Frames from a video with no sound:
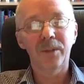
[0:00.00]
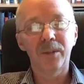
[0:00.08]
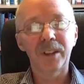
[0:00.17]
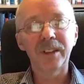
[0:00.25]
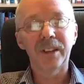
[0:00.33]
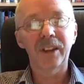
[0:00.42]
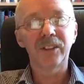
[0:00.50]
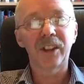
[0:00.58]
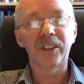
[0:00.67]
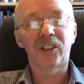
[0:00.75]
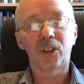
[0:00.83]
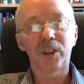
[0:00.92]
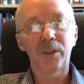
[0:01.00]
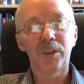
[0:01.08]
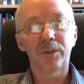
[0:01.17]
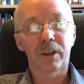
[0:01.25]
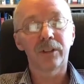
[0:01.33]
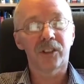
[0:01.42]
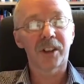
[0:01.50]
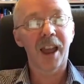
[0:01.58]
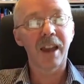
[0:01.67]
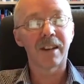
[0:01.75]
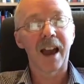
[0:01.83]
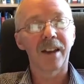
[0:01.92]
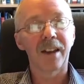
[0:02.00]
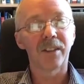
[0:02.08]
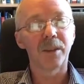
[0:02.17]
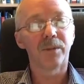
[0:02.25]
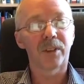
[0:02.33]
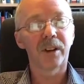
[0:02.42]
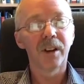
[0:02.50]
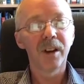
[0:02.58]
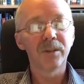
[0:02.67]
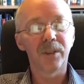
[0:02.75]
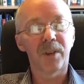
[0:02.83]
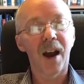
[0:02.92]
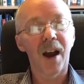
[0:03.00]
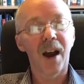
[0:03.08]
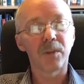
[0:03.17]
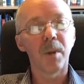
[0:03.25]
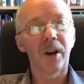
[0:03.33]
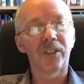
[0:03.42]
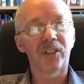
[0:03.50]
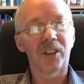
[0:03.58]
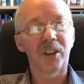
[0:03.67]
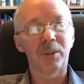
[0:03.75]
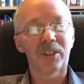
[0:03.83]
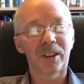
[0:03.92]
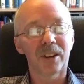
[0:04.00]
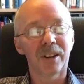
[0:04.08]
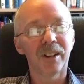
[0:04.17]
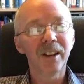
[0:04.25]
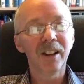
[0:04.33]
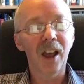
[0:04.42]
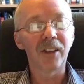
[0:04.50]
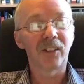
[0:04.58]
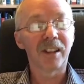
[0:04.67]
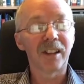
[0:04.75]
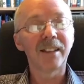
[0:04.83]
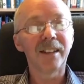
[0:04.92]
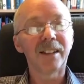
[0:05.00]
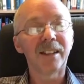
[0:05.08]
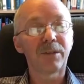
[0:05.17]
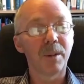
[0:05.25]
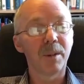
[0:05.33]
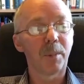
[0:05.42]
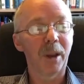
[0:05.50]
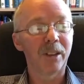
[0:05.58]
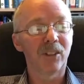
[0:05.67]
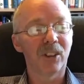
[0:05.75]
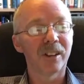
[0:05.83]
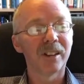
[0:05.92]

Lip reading: they stood in front staring at them for 5 months. It was a slightly different picture.